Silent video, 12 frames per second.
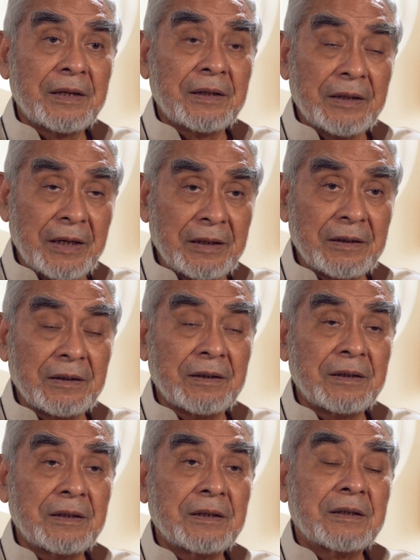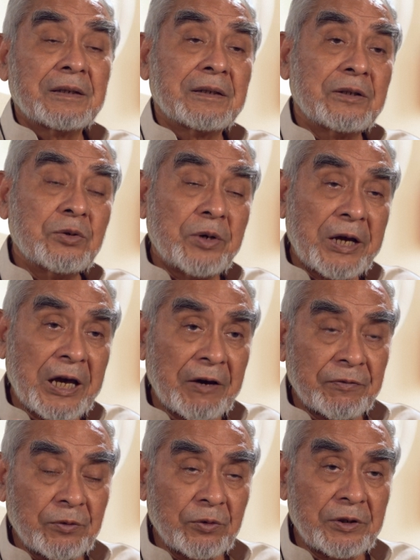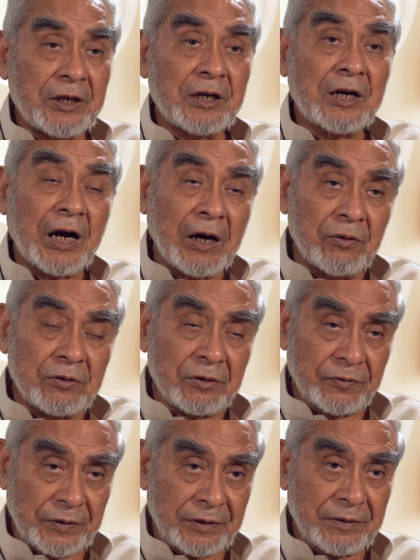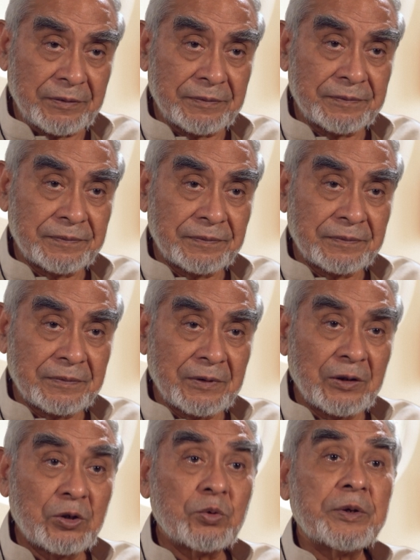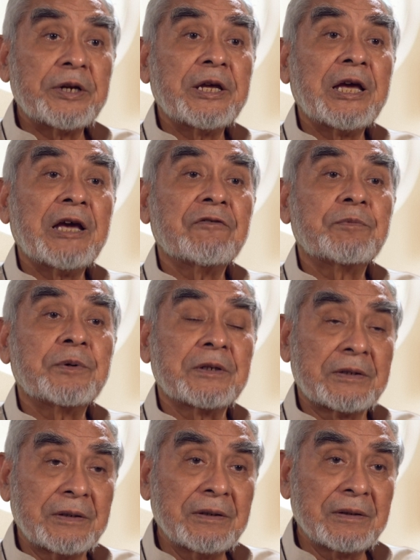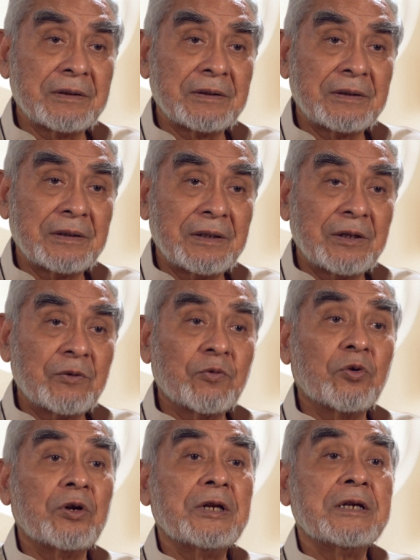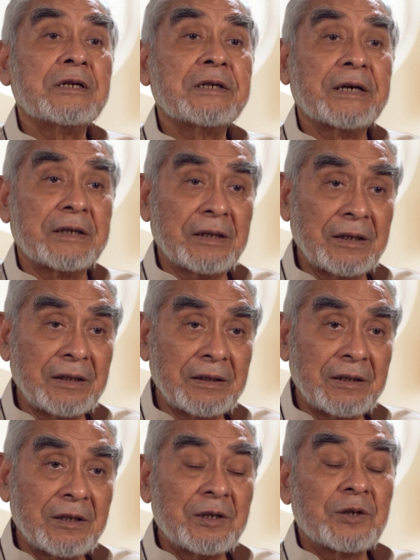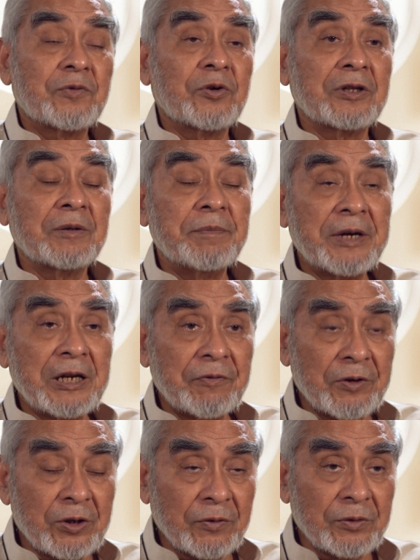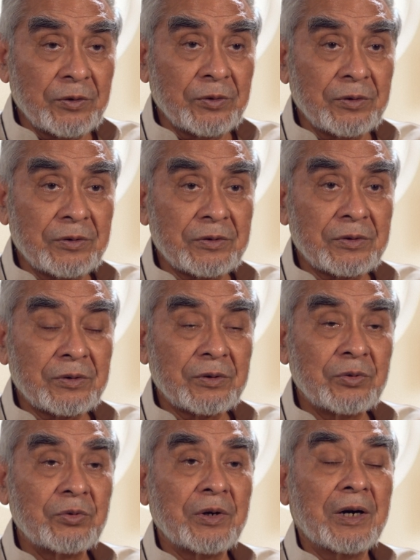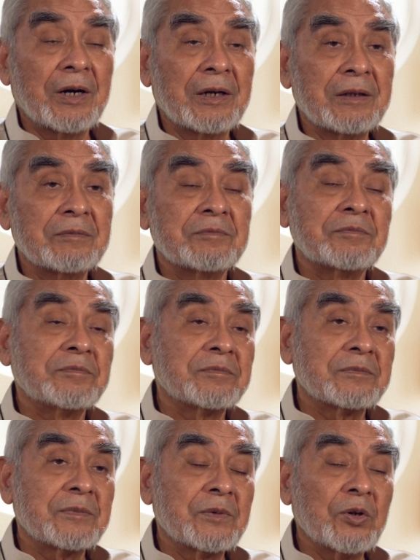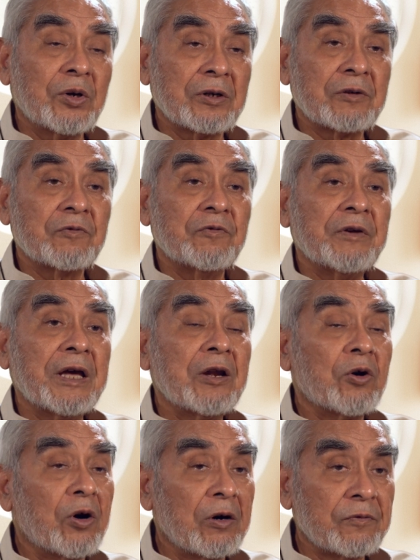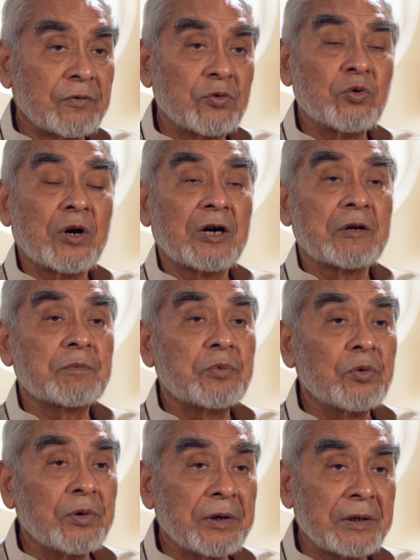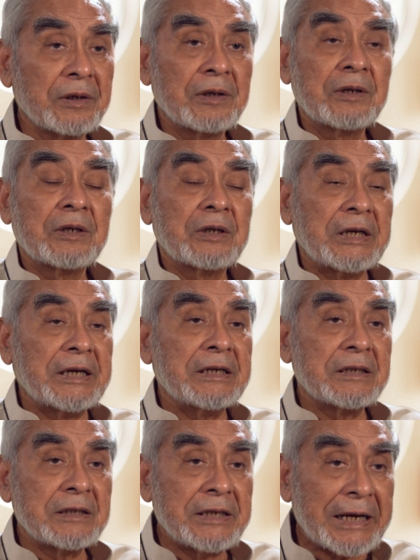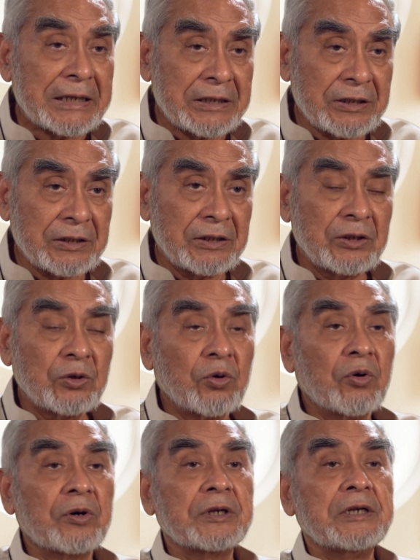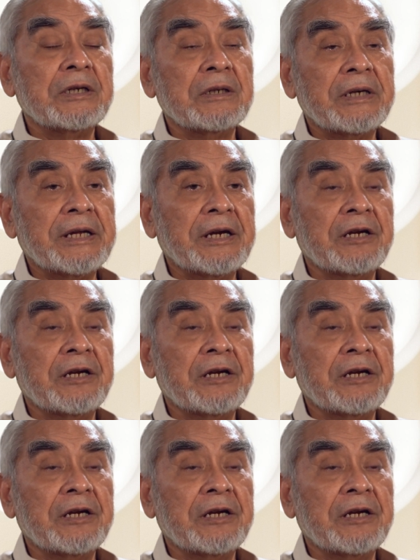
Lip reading: then you have to take out of it 2.5% voluntarily for the benefit of those who are not well off, who are poor, in debt, or in any